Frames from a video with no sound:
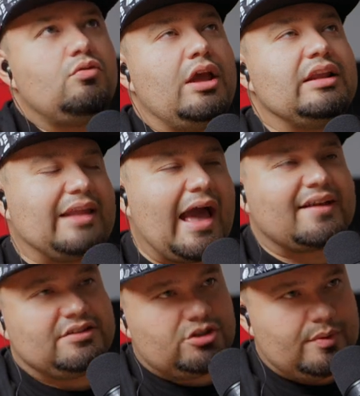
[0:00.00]
It,
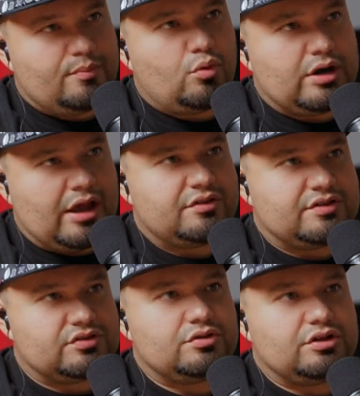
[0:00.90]
lacks a little bit more now in
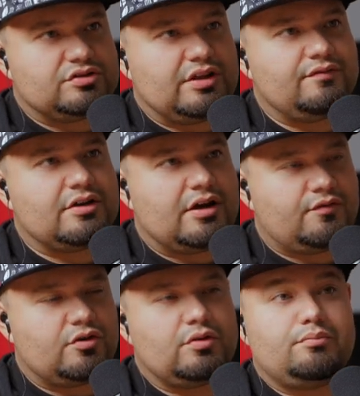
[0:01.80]
the studios. They've gone
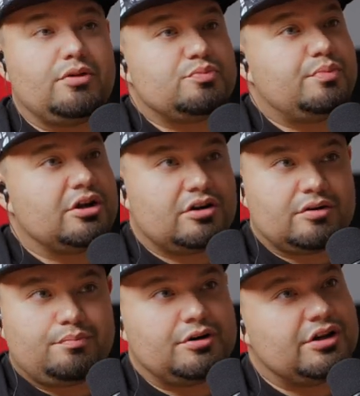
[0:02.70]
for much
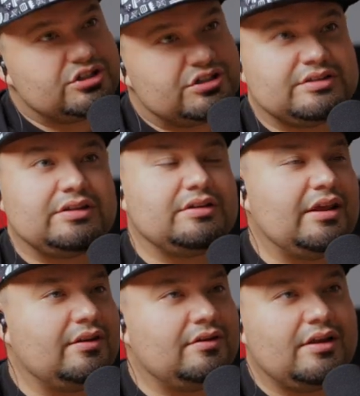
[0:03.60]
bigger productions and,
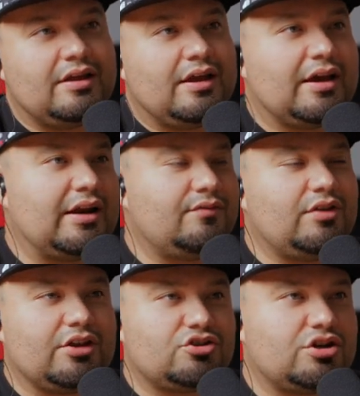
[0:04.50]
and kind of like